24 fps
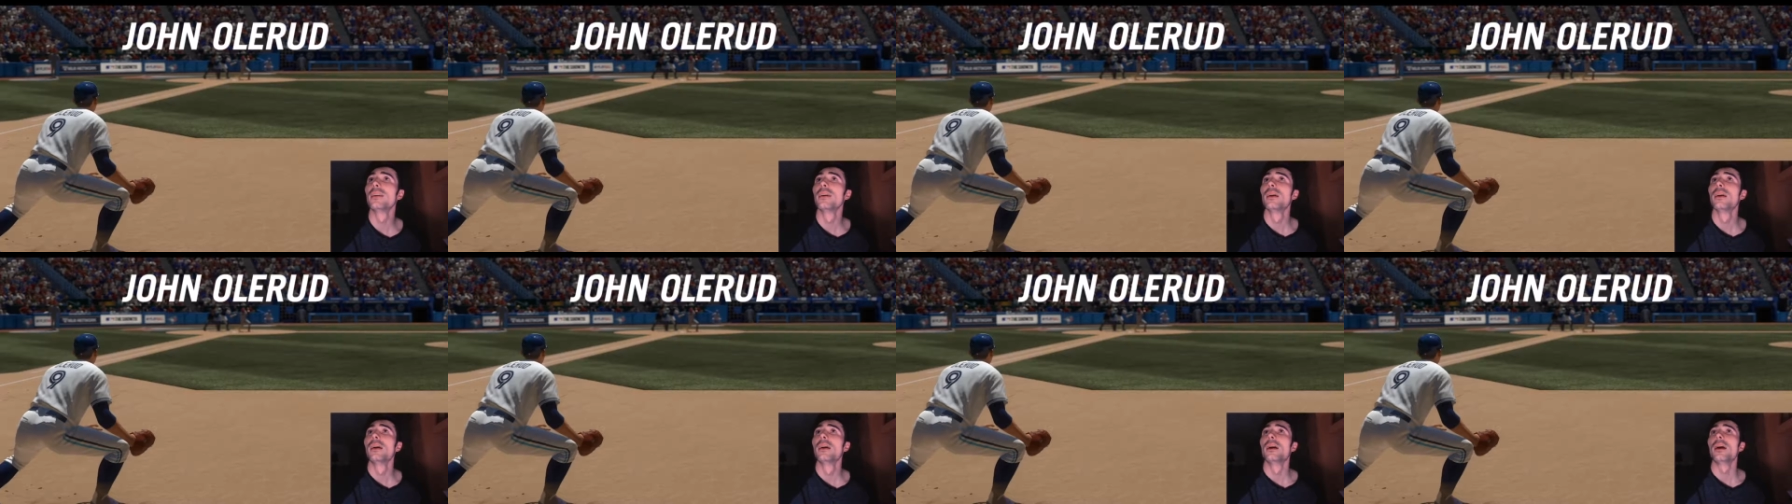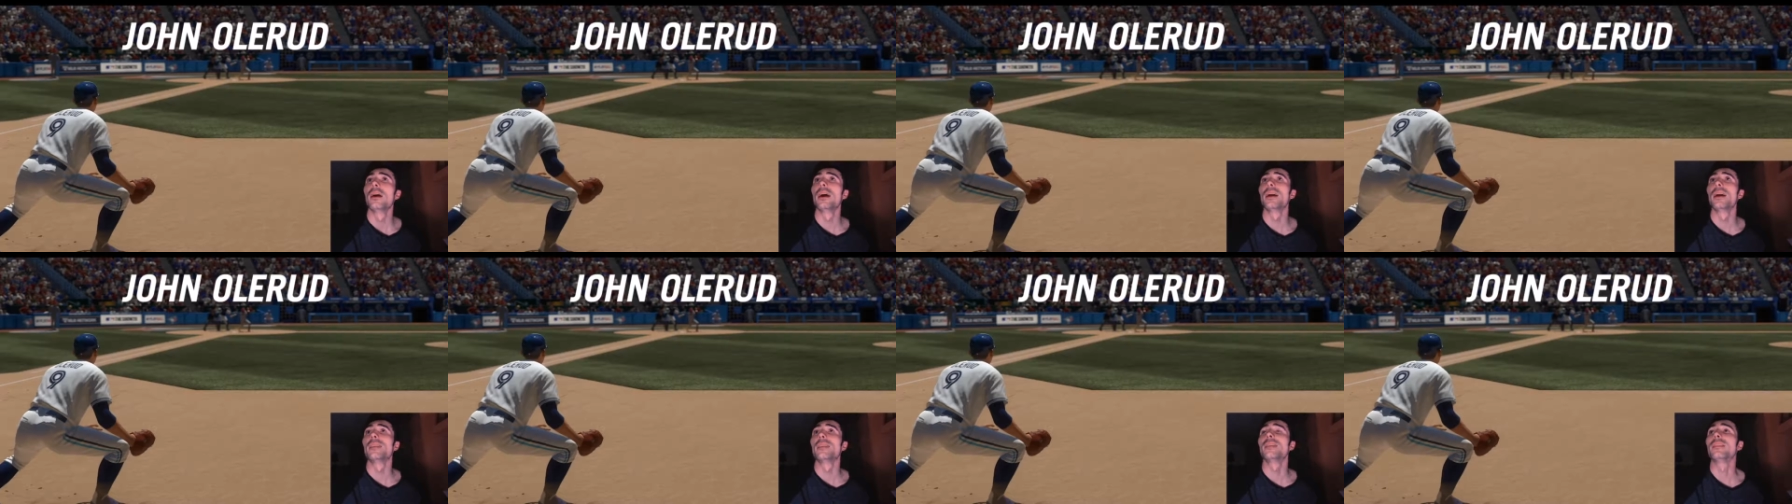
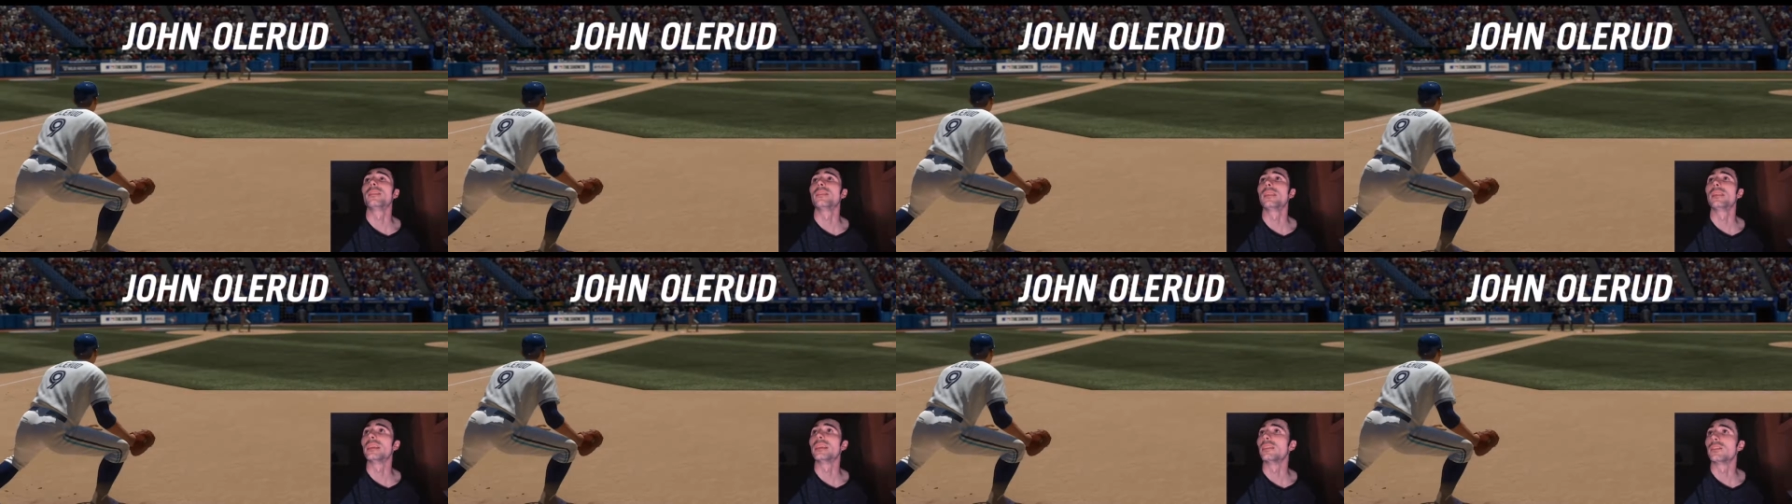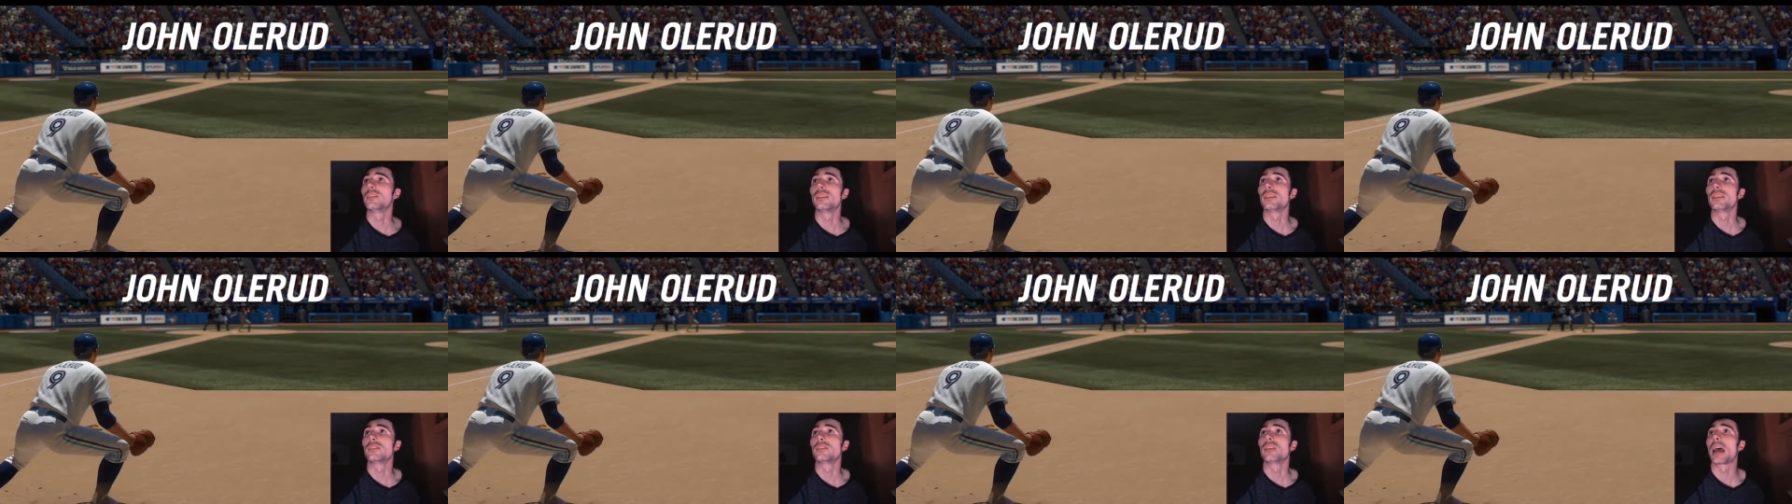Uh, these,
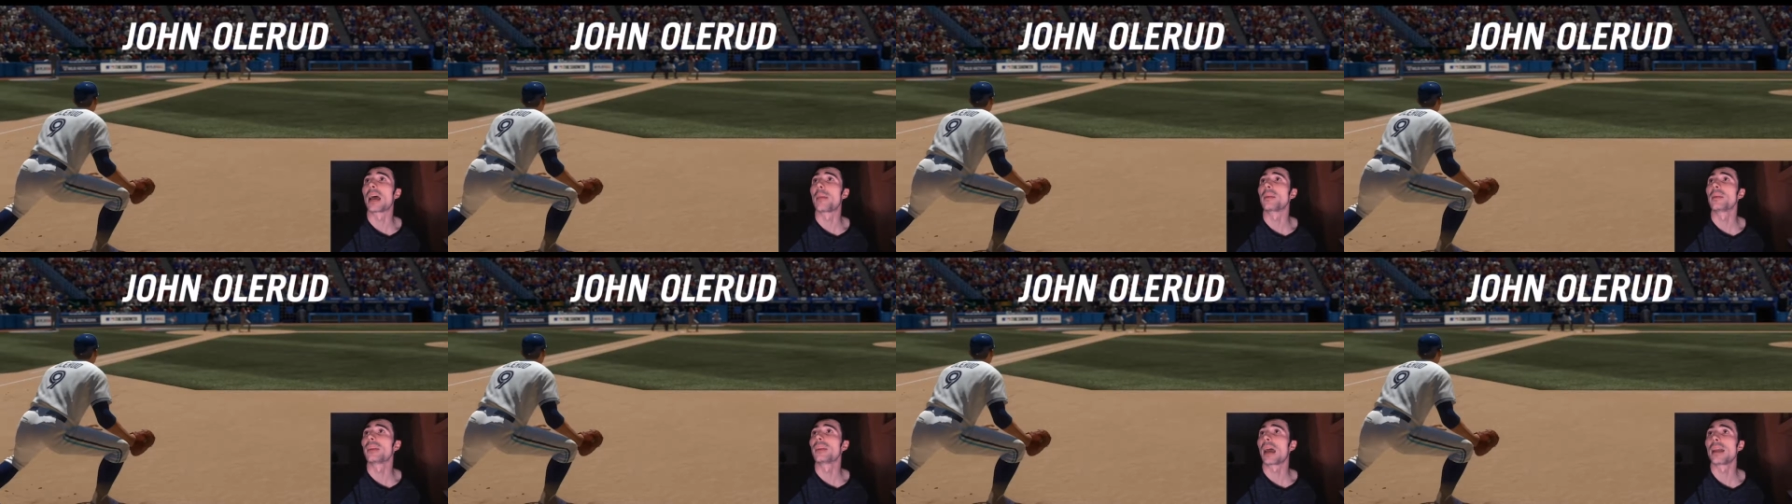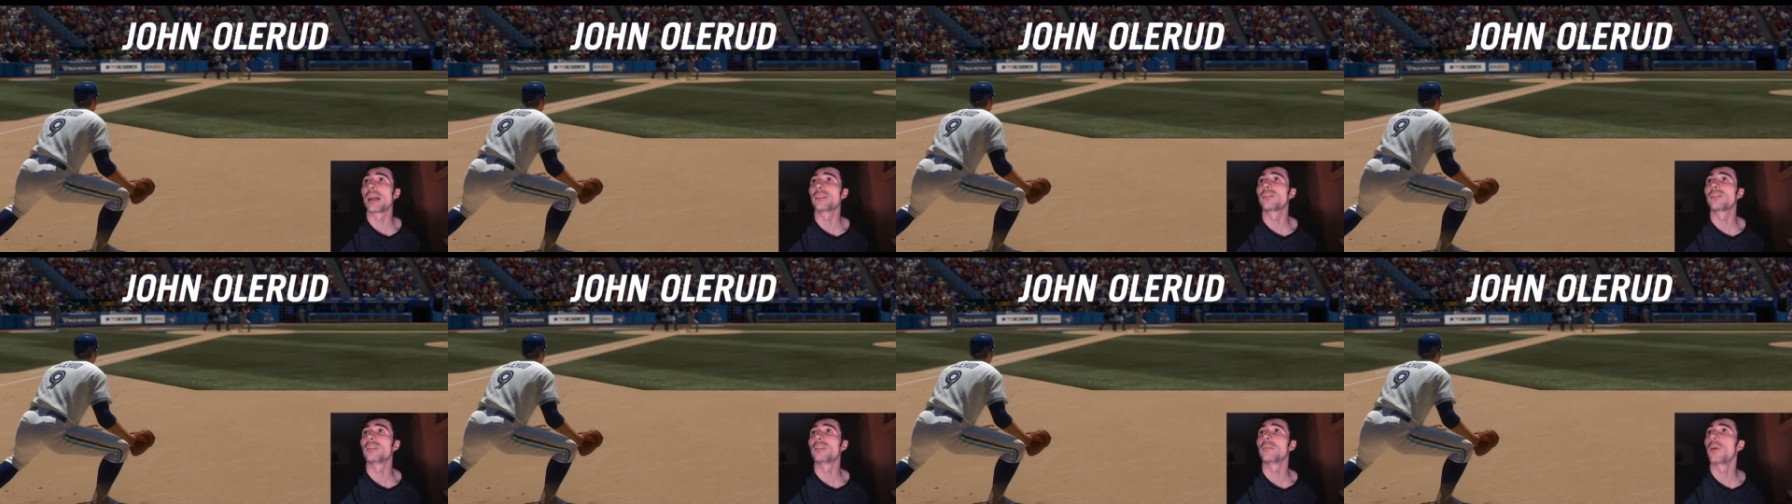this Diamond
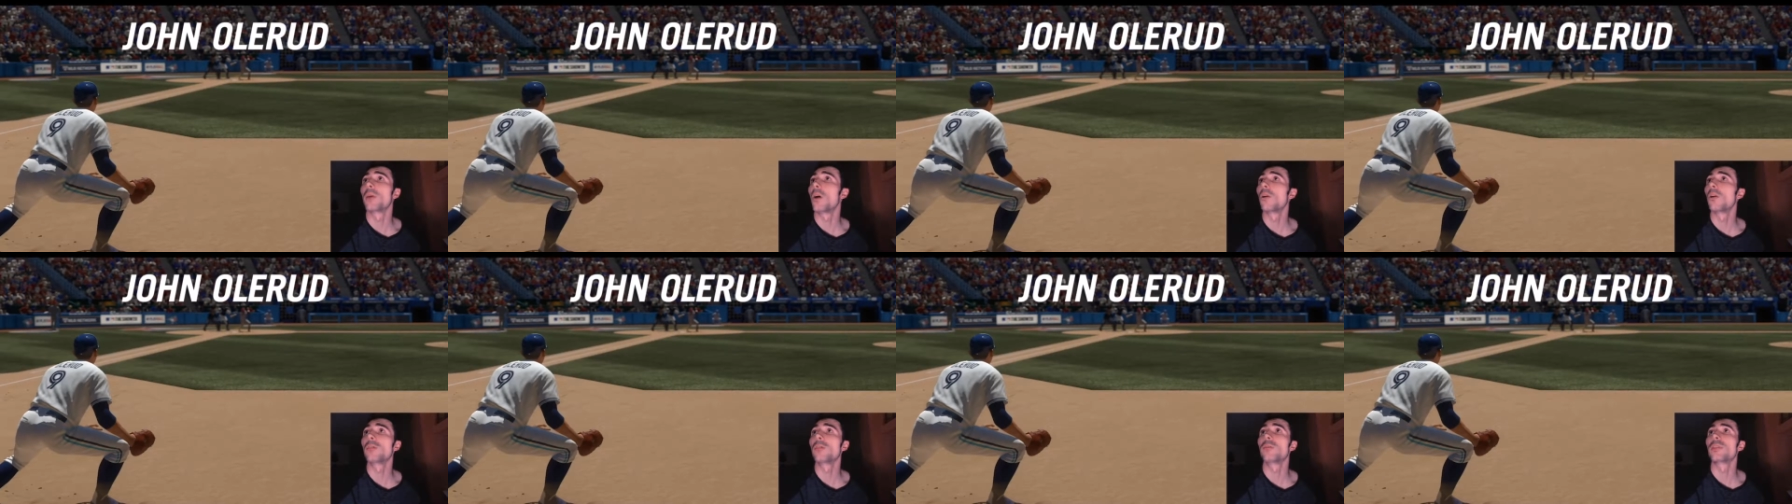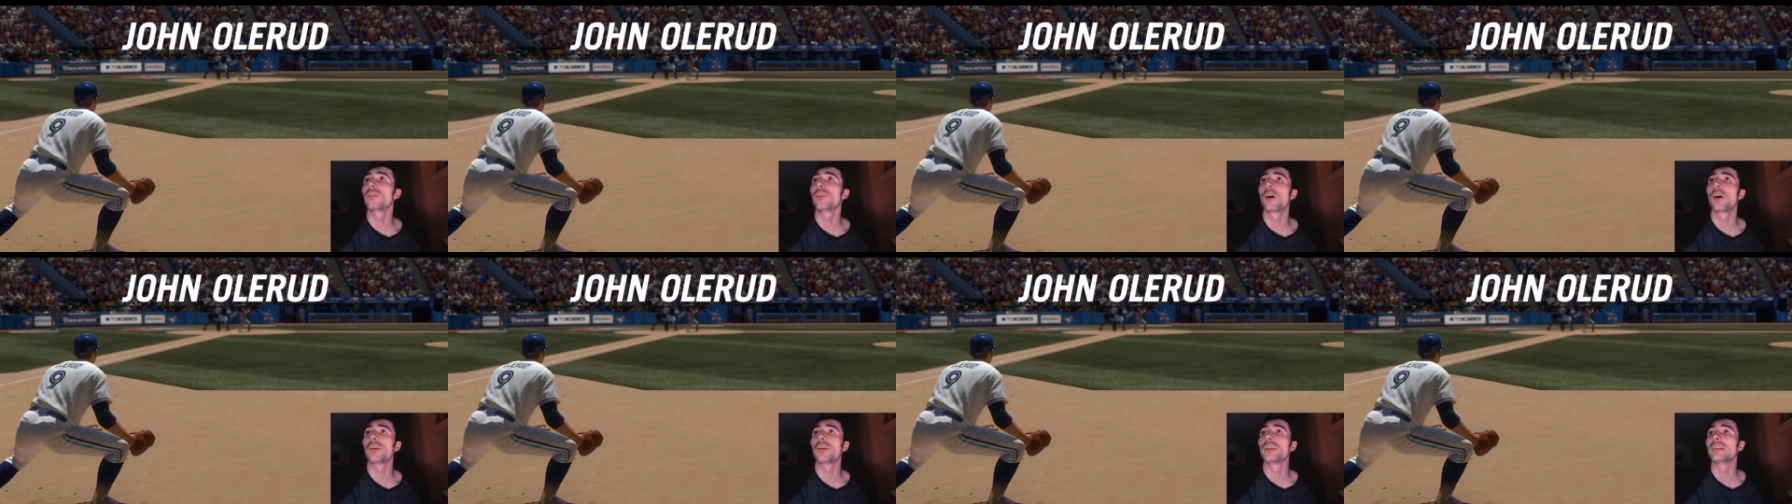Dynasty mode with
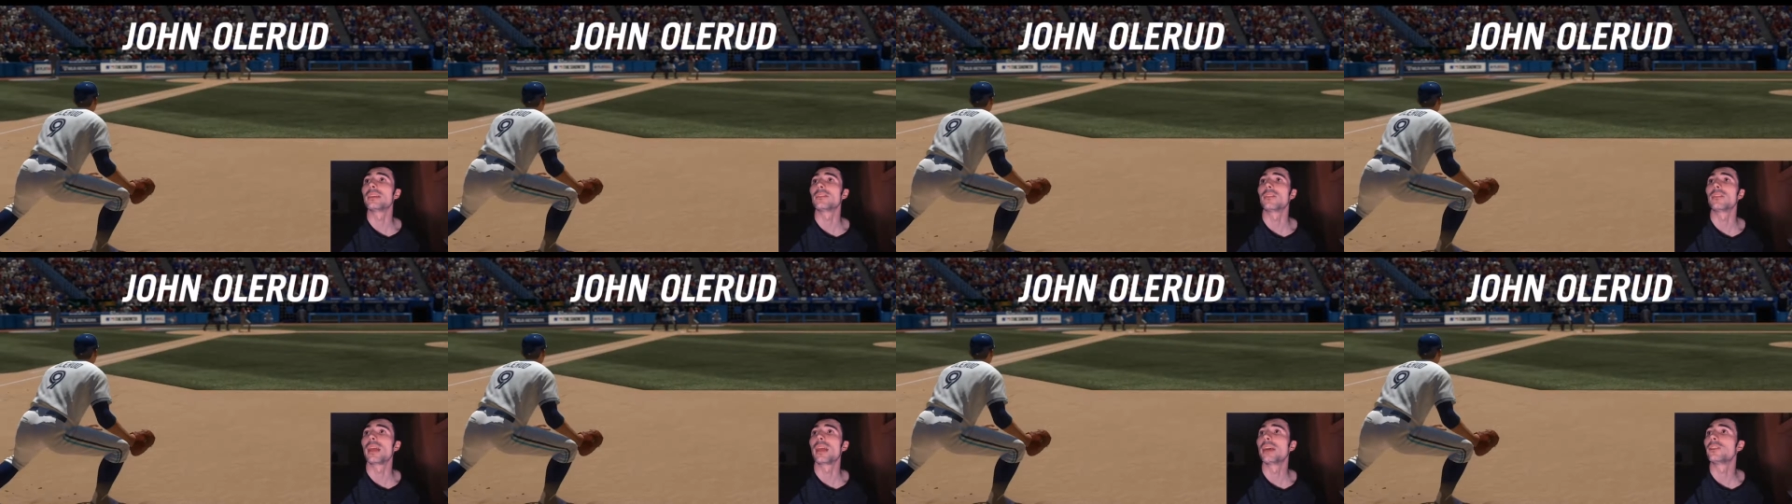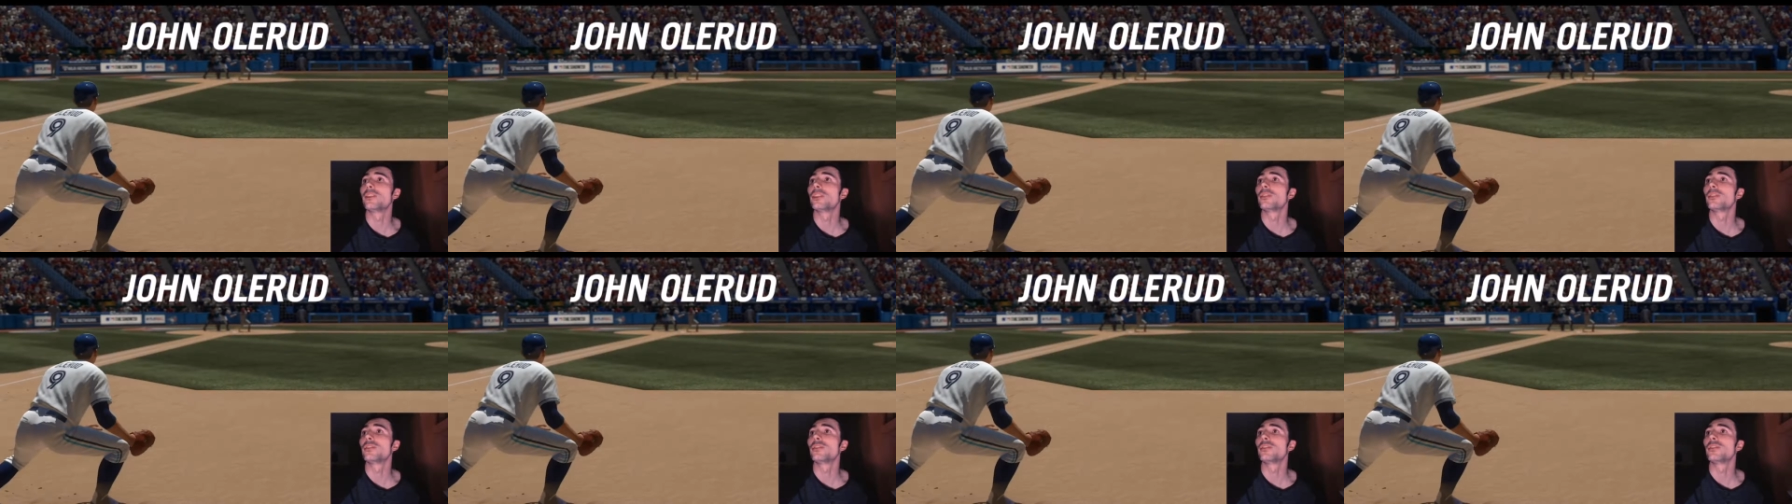all these legends.